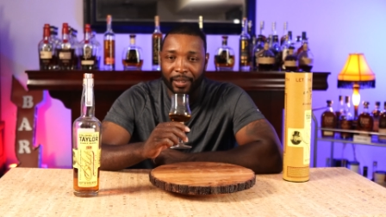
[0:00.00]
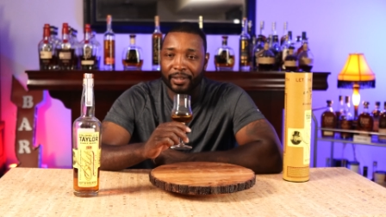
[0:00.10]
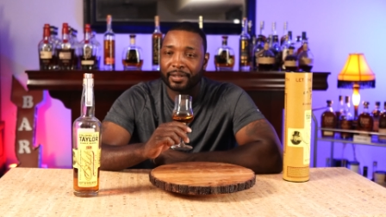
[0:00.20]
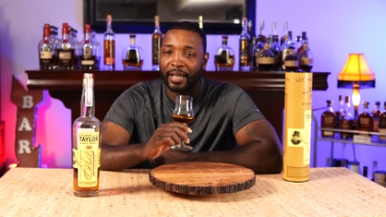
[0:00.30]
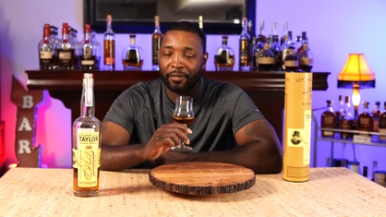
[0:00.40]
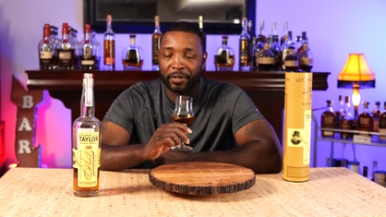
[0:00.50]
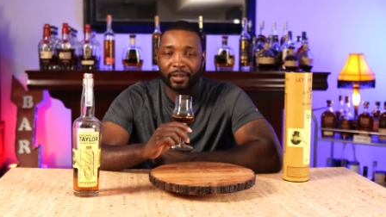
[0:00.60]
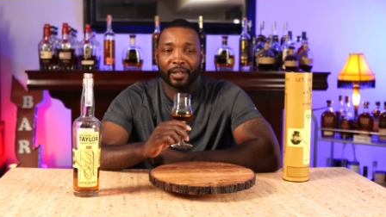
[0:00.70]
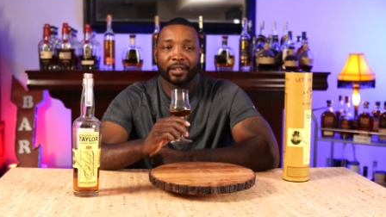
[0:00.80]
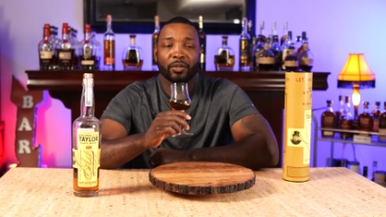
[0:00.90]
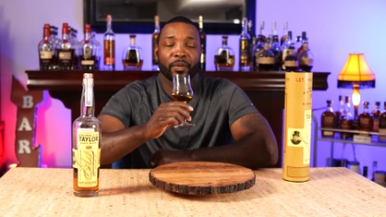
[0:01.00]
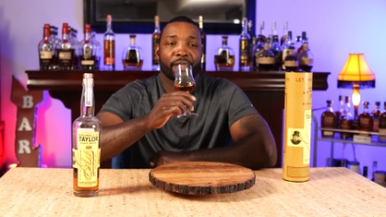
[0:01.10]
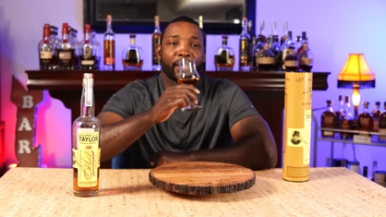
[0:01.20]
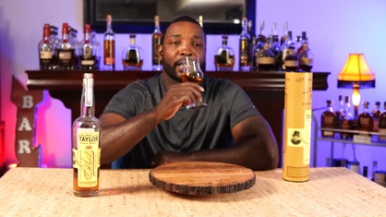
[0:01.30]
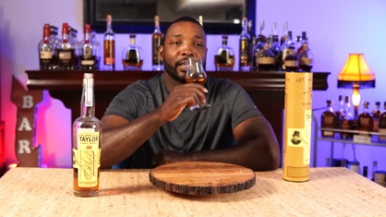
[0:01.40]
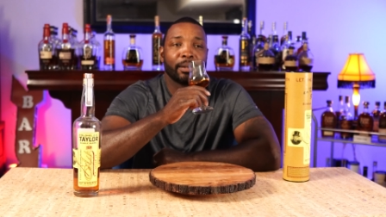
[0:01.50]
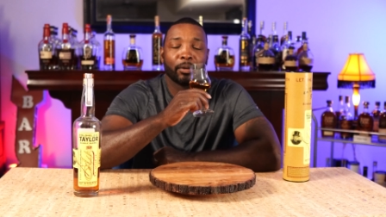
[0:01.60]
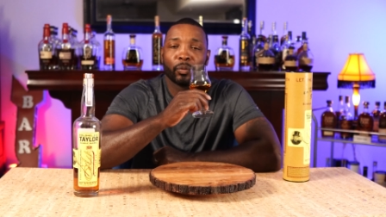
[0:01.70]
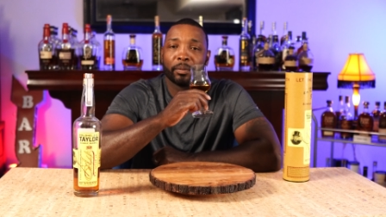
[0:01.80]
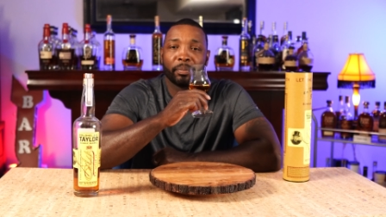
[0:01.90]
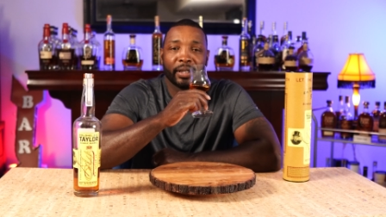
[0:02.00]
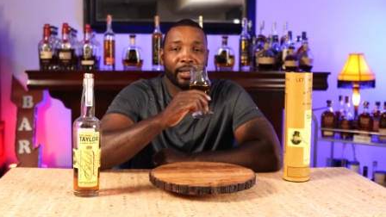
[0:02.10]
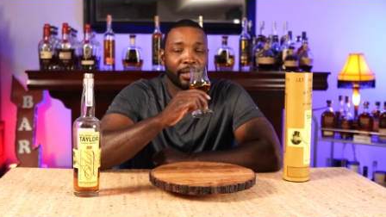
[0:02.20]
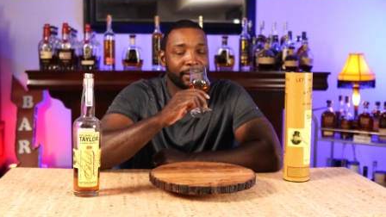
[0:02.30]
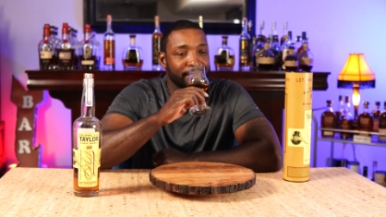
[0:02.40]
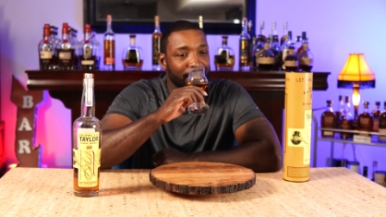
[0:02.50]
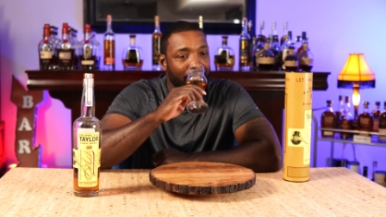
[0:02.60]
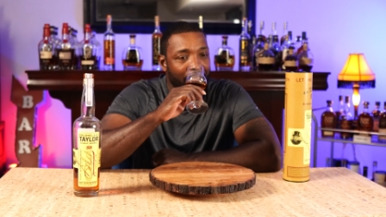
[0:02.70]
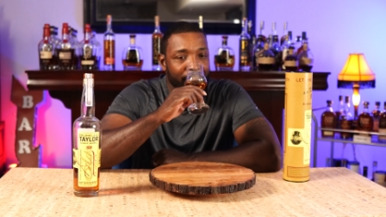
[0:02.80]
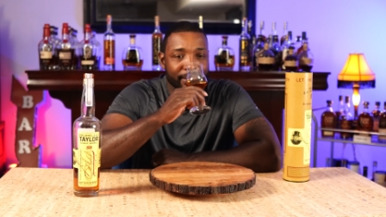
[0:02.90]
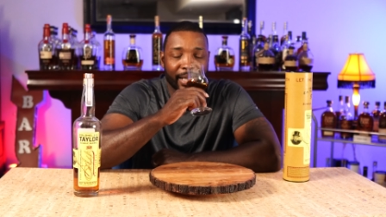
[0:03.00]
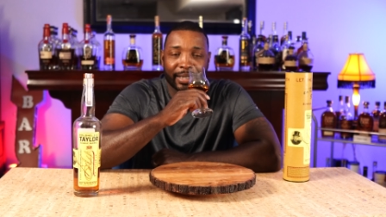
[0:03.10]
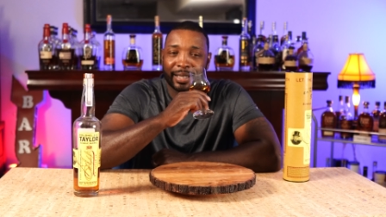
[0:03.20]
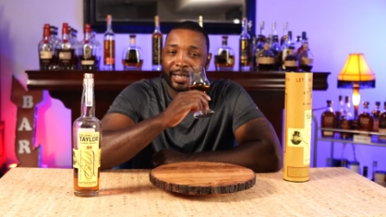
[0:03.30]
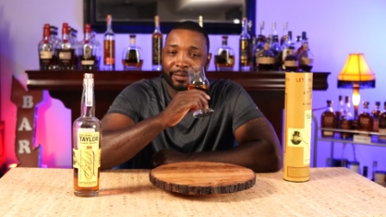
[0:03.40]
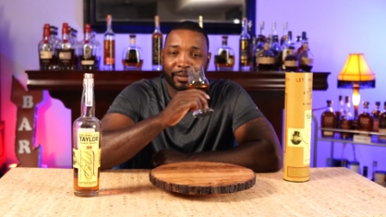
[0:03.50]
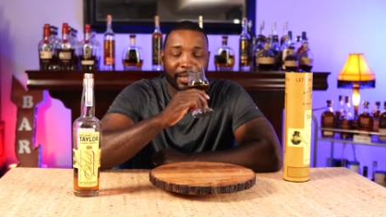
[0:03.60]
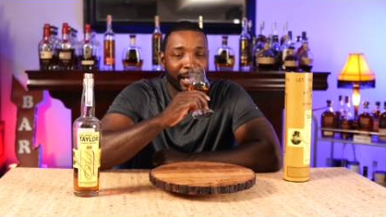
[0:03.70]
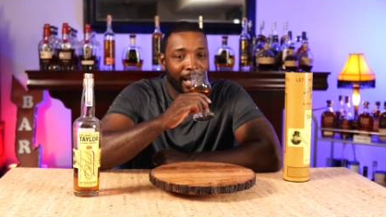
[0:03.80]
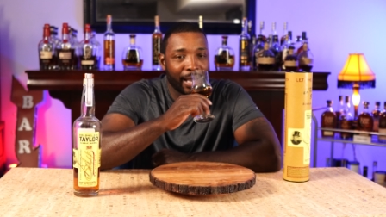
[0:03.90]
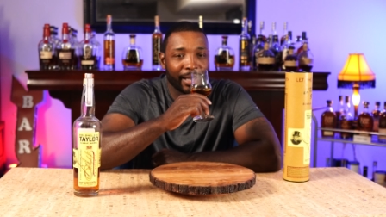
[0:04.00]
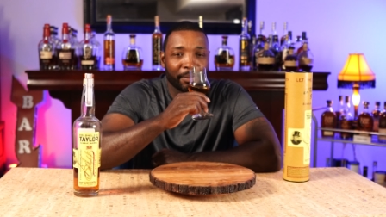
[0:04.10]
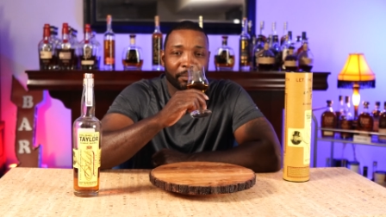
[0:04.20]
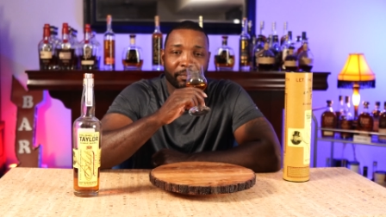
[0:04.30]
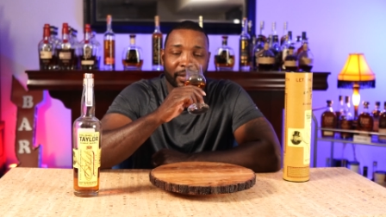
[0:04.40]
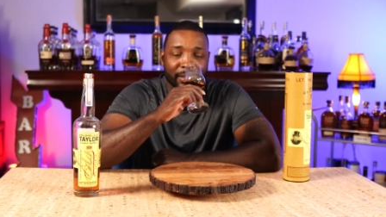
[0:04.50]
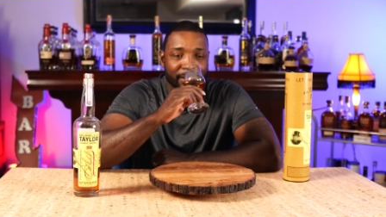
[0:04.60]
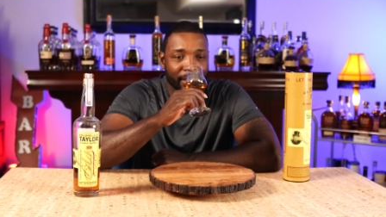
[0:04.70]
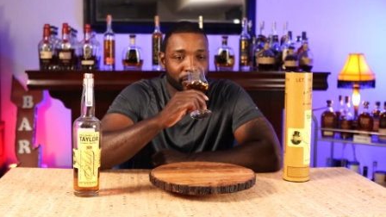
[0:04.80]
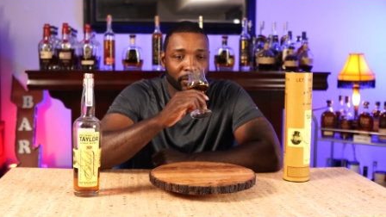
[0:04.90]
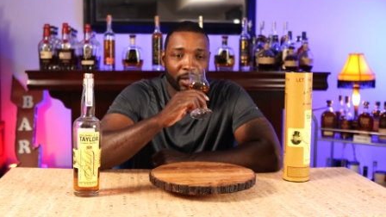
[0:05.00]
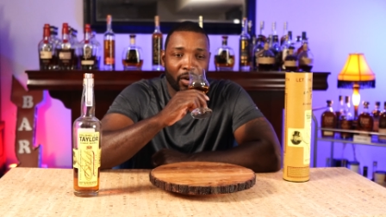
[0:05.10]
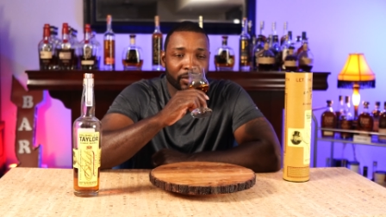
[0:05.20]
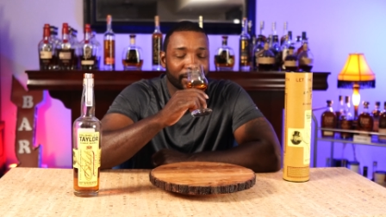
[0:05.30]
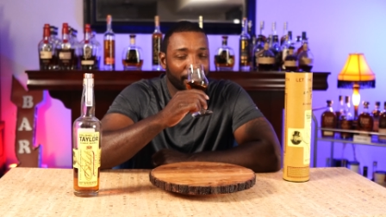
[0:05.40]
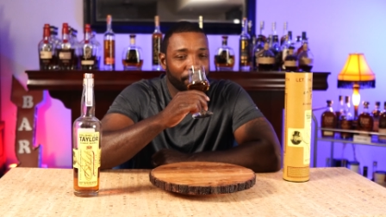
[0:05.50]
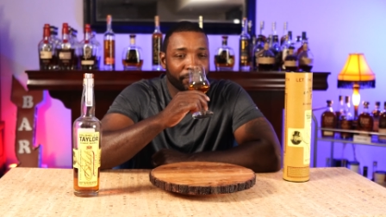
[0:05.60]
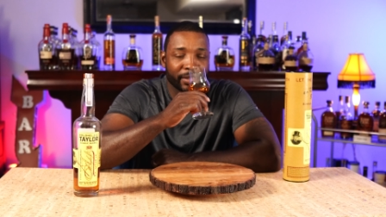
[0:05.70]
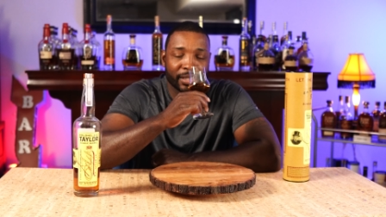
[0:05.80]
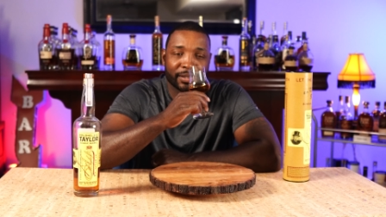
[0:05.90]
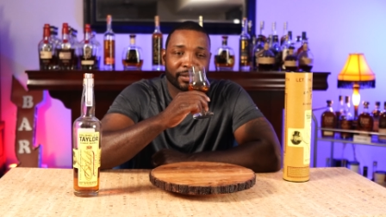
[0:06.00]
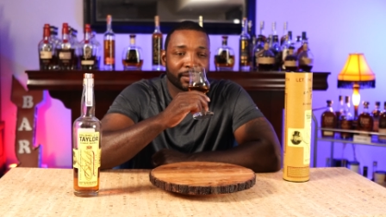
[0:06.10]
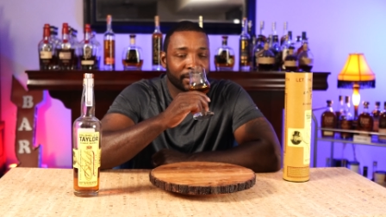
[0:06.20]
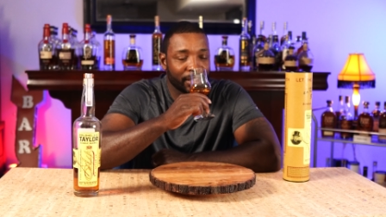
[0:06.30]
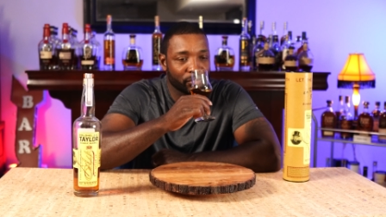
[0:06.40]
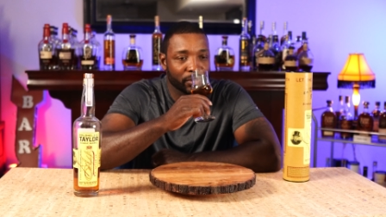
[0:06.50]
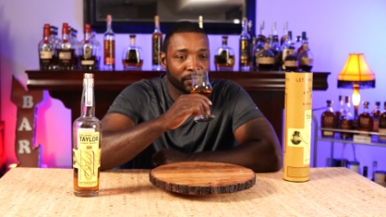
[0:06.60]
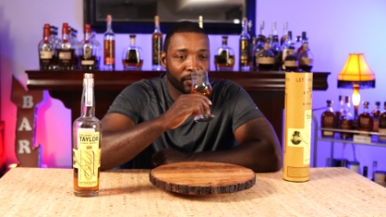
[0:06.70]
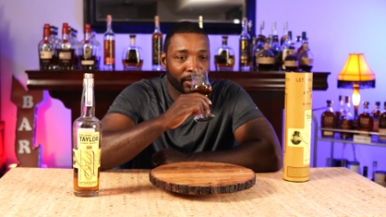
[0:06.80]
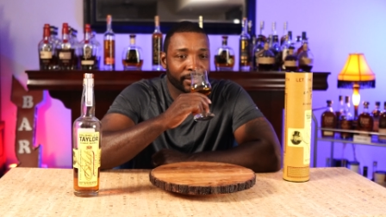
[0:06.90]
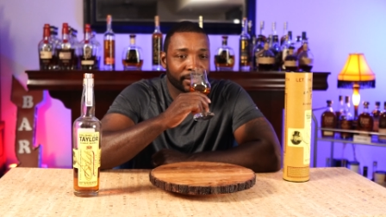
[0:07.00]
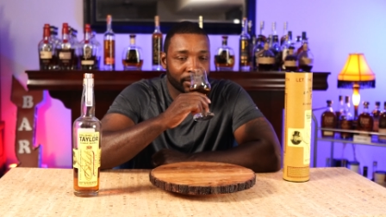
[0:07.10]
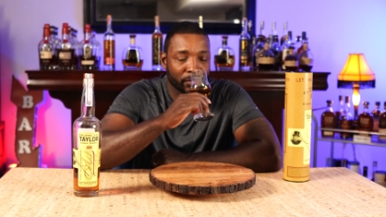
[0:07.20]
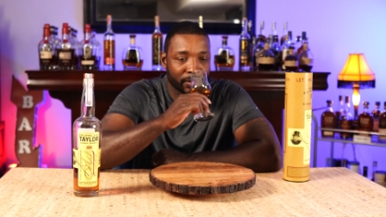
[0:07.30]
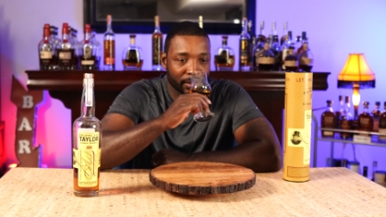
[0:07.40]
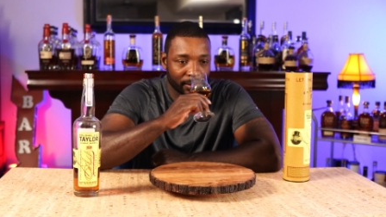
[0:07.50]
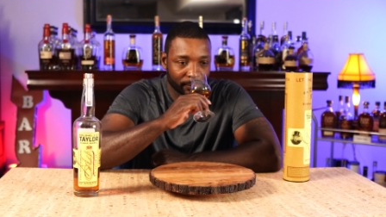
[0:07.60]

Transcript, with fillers: It's everything you would think a lemon would be. It's lime. It's got like lime, citrus, all some just citrus, very citrusy.